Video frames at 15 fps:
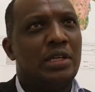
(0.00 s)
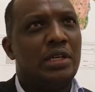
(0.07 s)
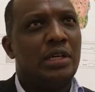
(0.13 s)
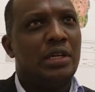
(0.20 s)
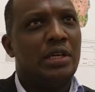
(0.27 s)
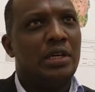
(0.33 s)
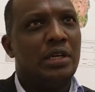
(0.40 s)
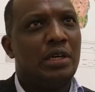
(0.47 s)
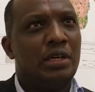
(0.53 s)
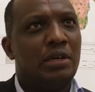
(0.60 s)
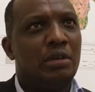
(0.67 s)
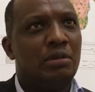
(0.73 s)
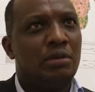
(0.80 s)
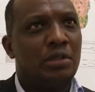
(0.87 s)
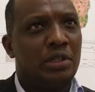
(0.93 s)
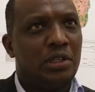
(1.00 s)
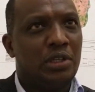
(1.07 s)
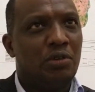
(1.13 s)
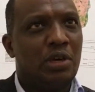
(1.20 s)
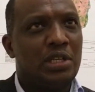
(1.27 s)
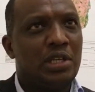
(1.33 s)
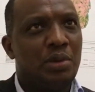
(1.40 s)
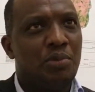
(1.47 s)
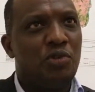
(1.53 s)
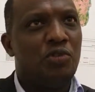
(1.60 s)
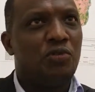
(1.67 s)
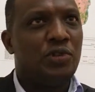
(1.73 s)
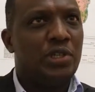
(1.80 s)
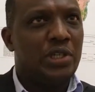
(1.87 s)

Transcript: it was approved,